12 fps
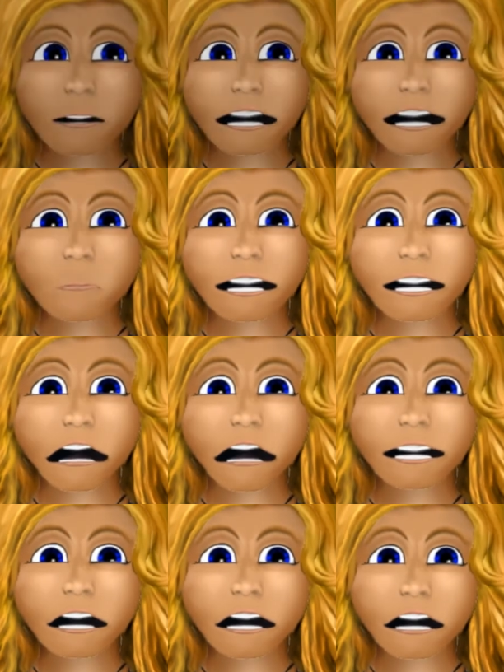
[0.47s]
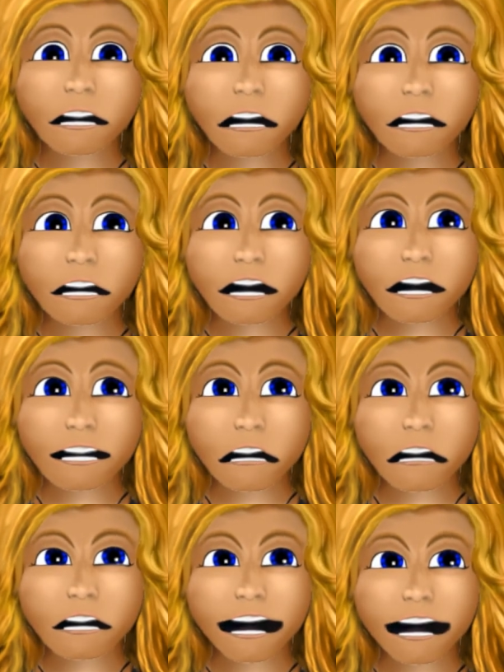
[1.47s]
Hello, friends. This is Terry
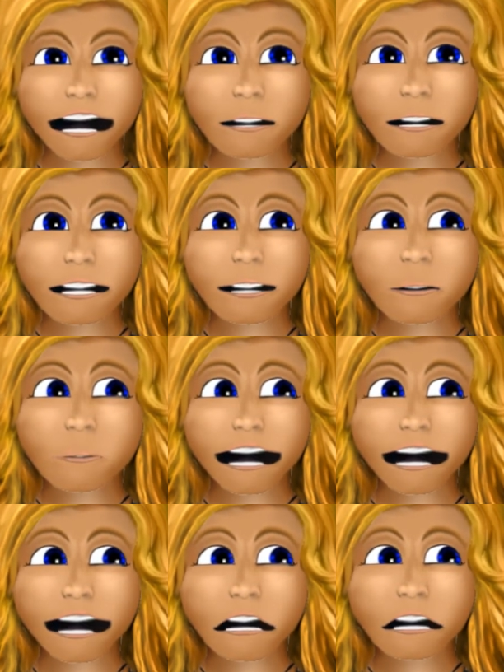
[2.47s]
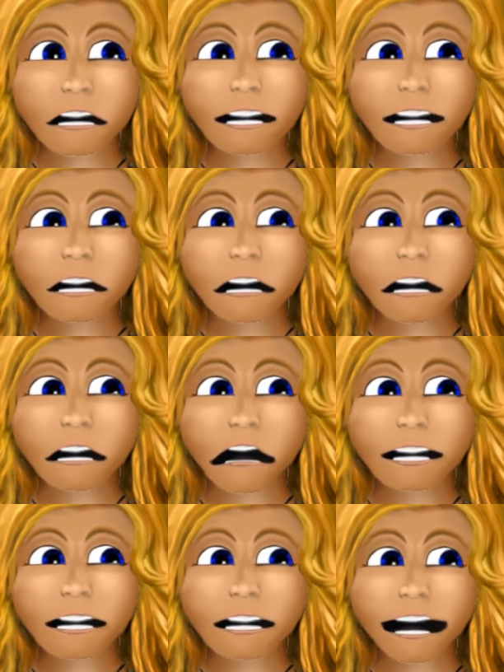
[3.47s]
Summer, frontist of psychedelic
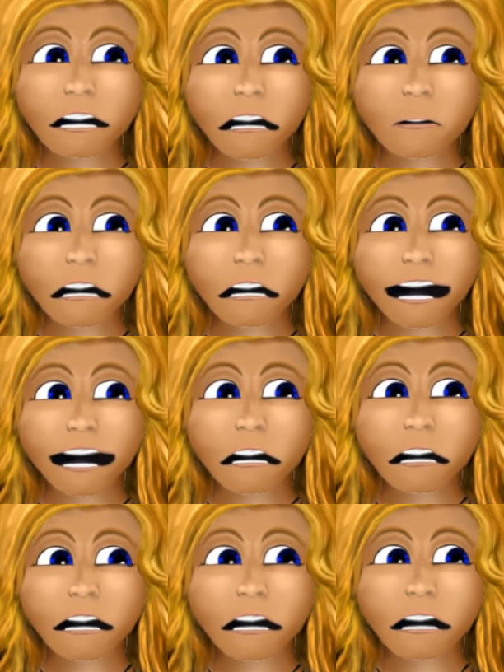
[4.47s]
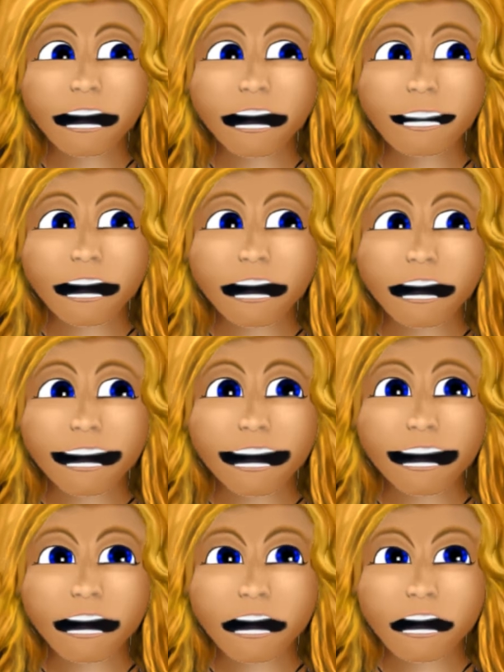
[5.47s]
rock's grooviest cartoon band Apology Not.
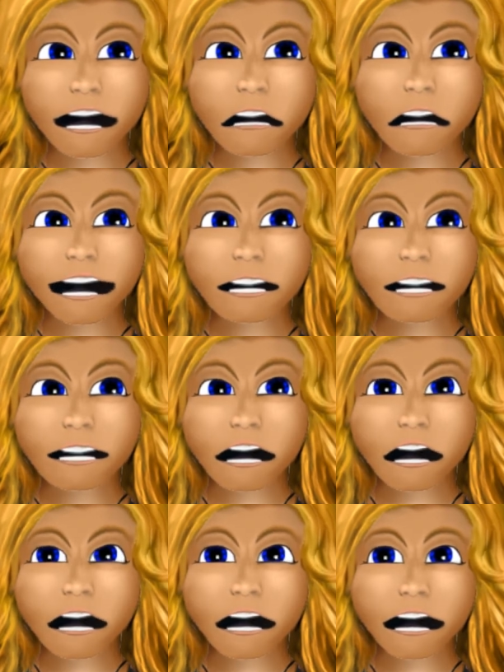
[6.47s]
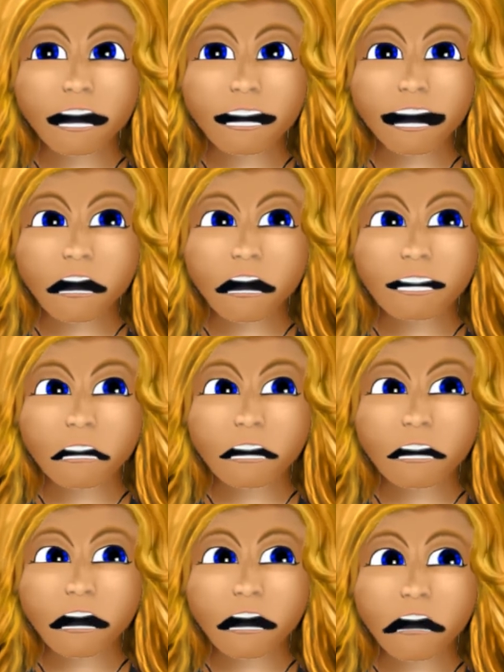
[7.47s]
And well, normally
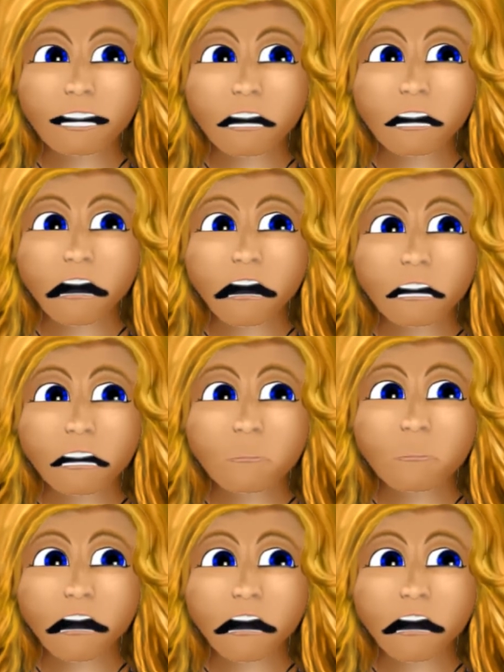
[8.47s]
don't like to complain to you, but